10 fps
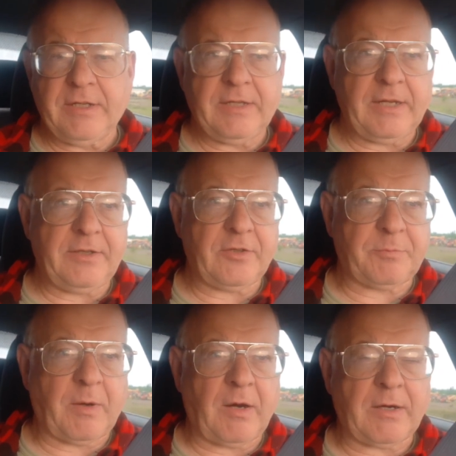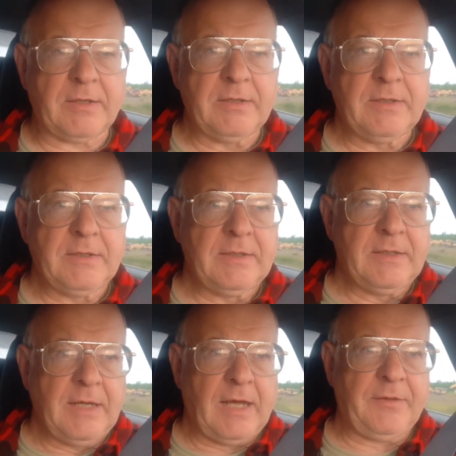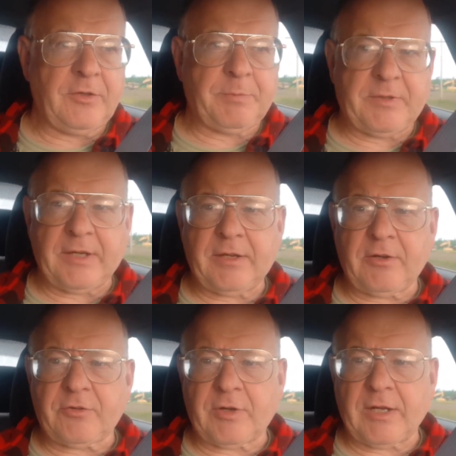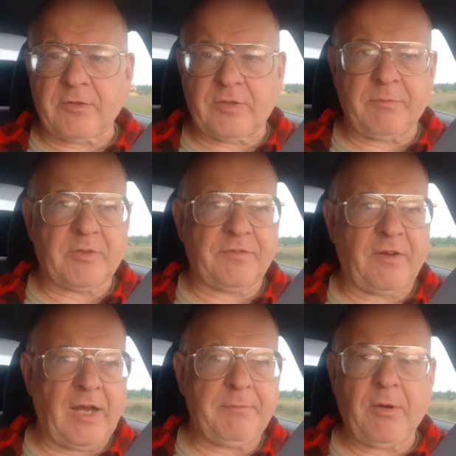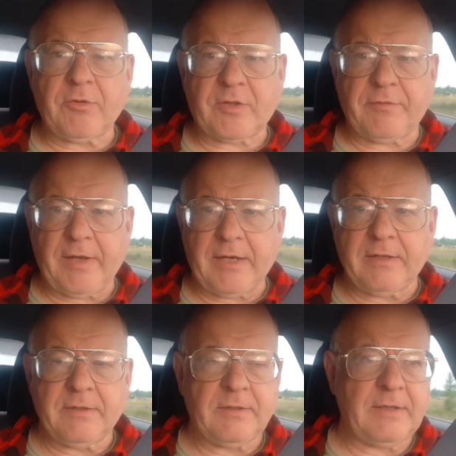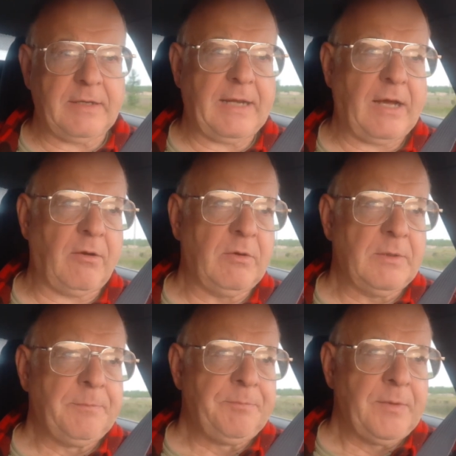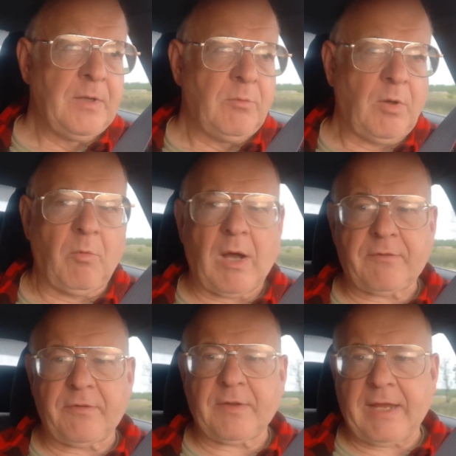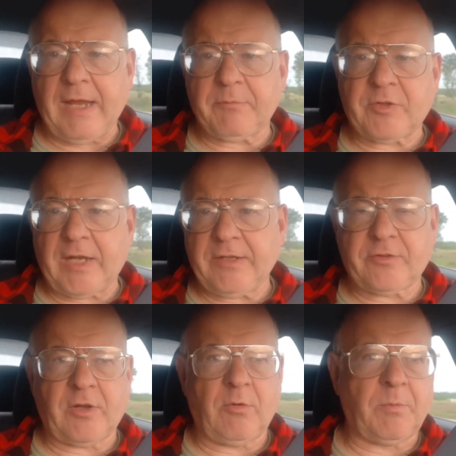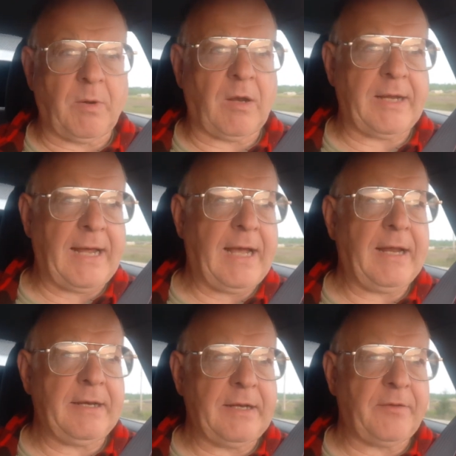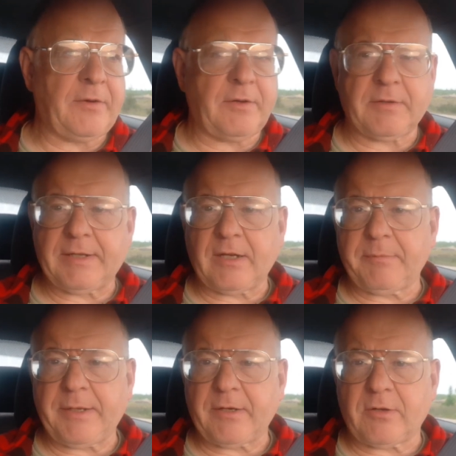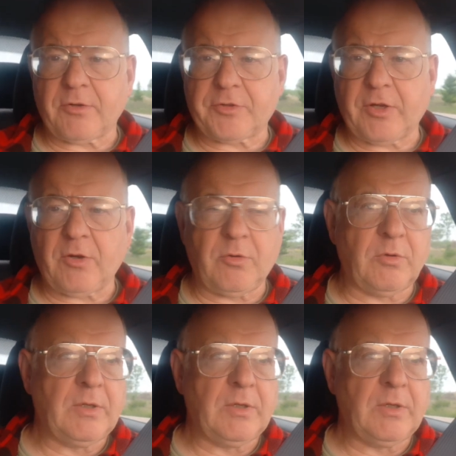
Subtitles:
in this park. This particular trail seems to find most of it. Now, we'll walk from the campsite, so we'll probably add another kilometer or so,